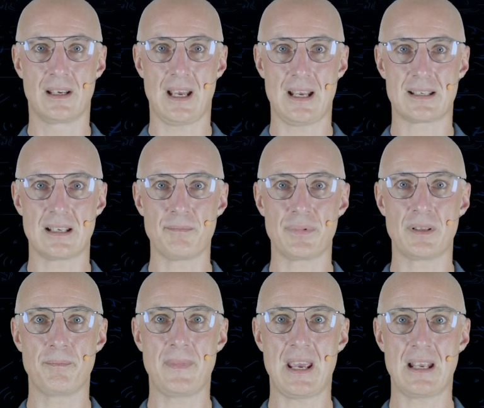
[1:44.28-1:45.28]
A sample
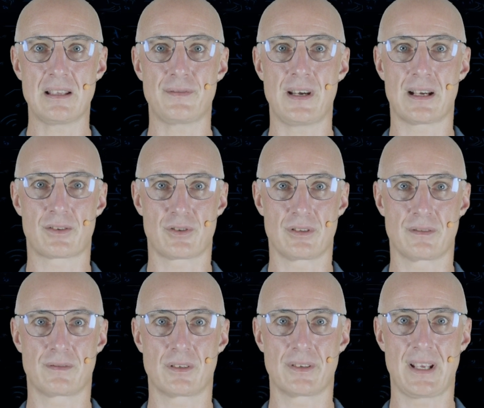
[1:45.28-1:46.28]
main function
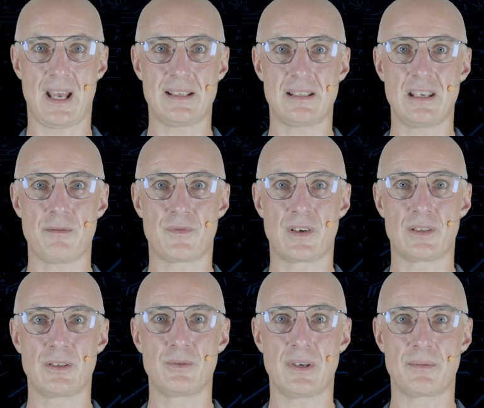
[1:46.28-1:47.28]
for the
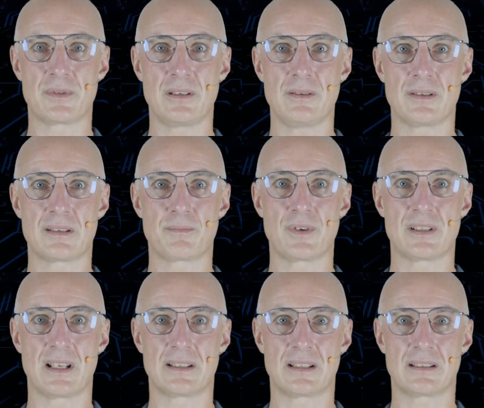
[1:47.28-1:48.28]
STM32 MCU is
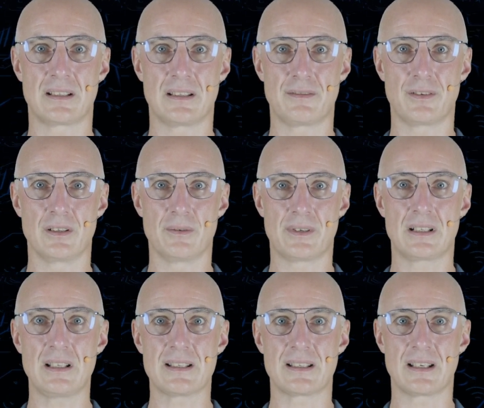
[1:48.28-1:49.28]
presented in the following
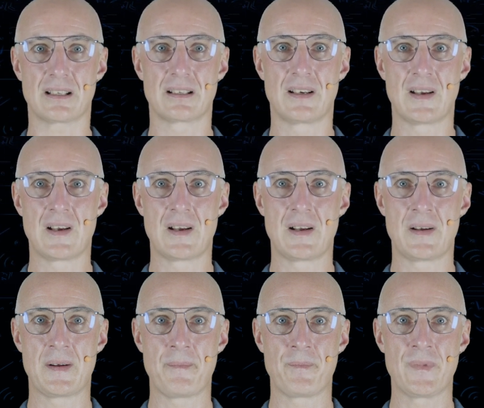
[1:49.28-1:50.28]
listing.
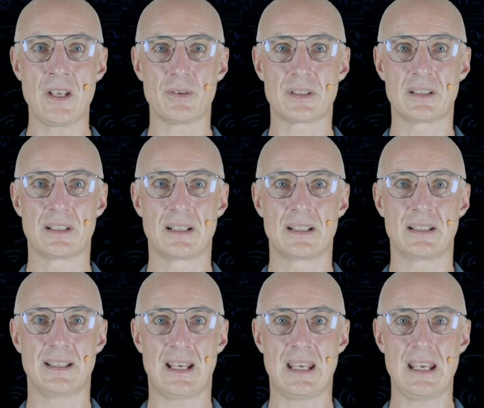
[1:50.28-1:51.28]
Note
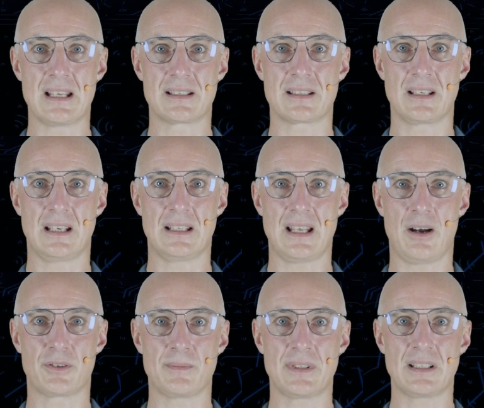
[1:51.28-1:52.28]
the hints in the
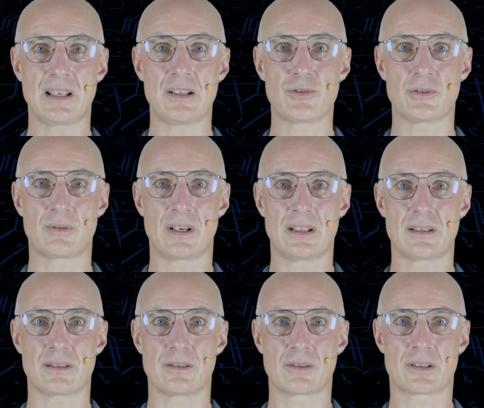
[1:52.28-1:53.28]
automatically generated
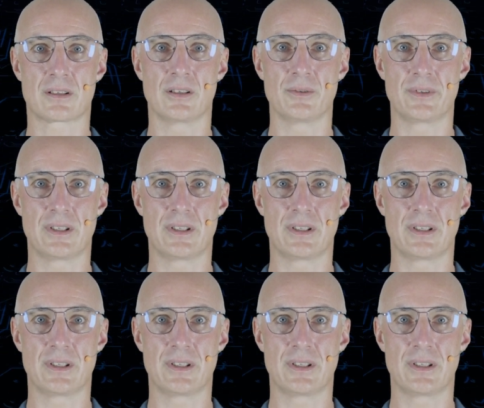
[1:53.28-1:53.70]
source code.